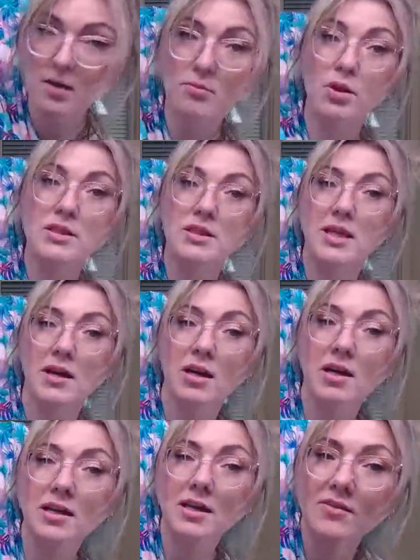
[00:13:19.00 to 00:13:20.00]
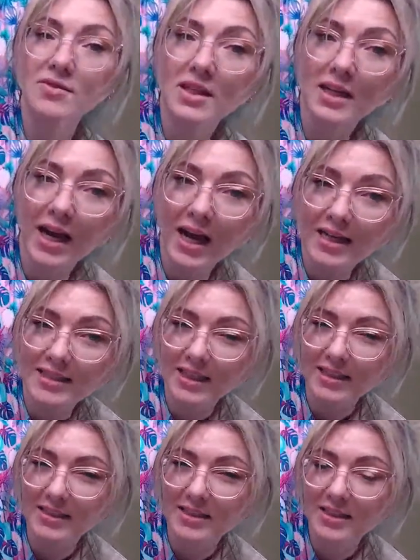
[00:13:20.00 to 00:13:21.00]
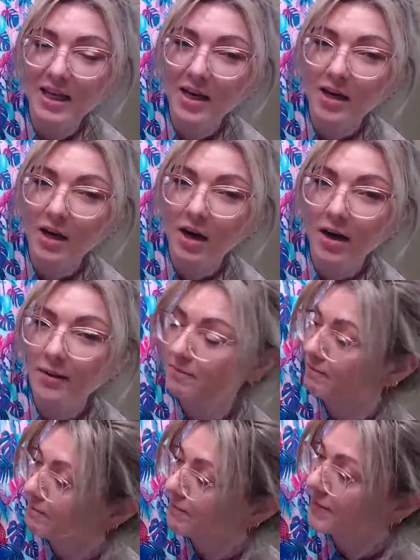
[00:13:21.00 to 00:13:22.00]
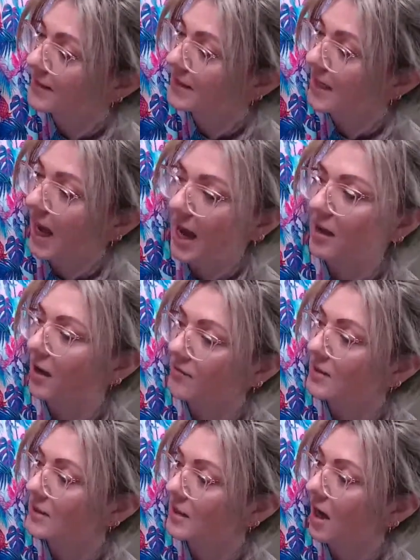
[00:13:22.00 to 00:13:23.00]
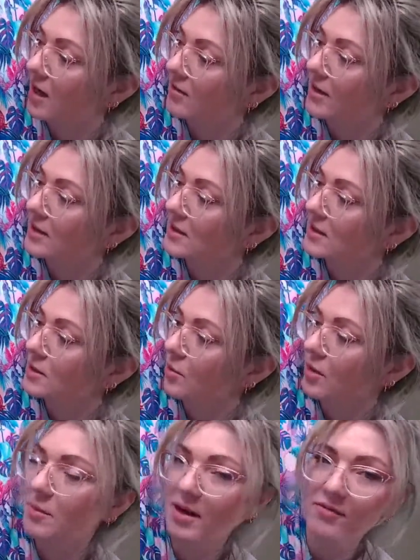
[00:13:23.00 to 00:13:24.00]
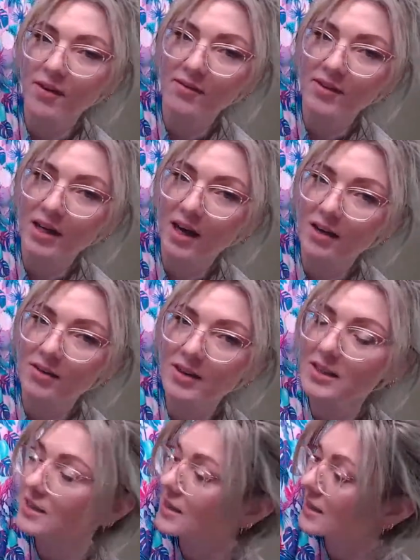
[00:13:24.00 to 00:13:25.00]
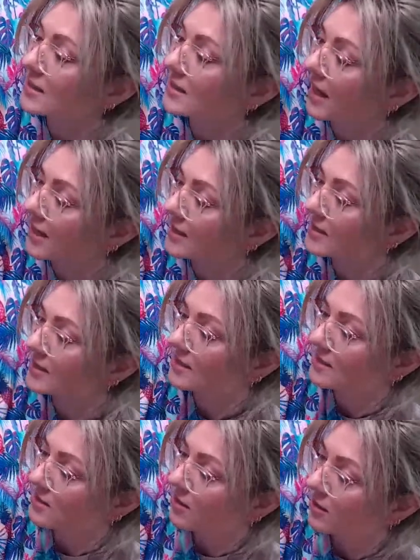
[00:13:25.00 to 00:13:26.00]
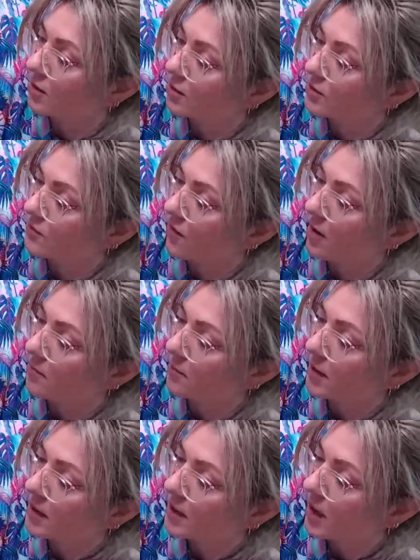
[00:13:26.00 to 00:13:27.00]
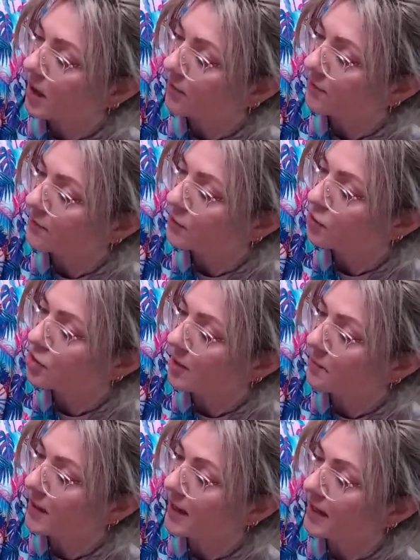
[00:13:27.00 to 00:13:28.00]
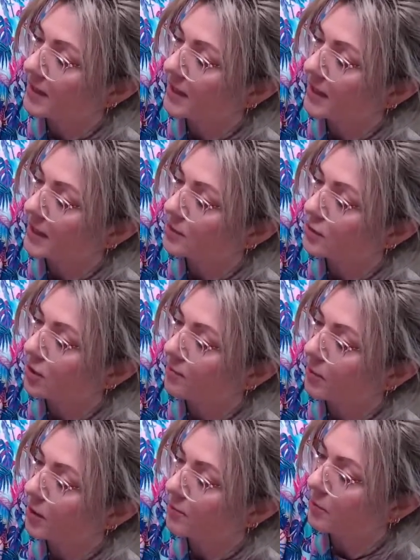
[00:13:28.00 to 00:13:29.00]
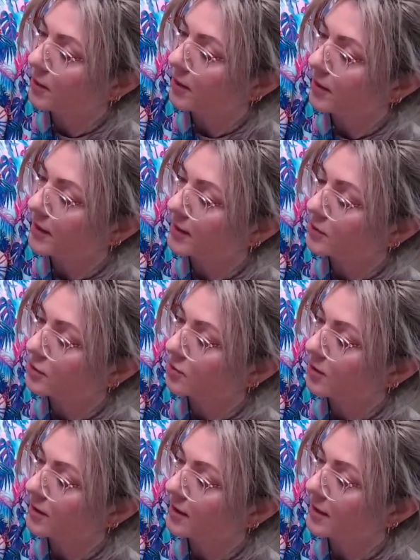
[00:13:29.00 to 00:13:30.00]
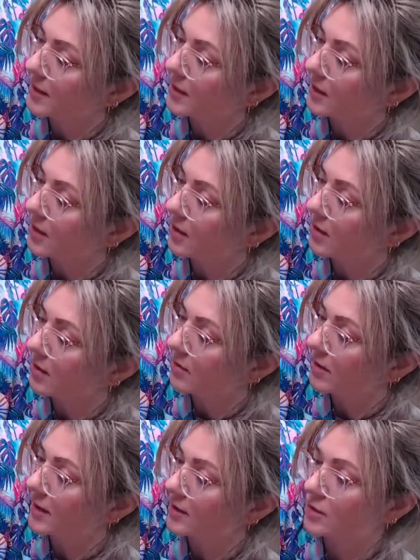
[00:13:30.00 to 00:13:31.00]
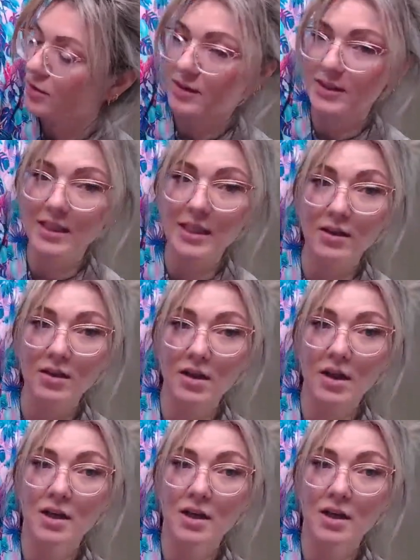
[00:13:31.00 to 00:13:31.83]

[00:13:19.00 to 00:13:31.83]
Monstera leaves, and it has like this. I love this coloring. This is one of my favorite colorings these days. So it goes from a fuchsia pink into a purple, into an indigo, into a teal.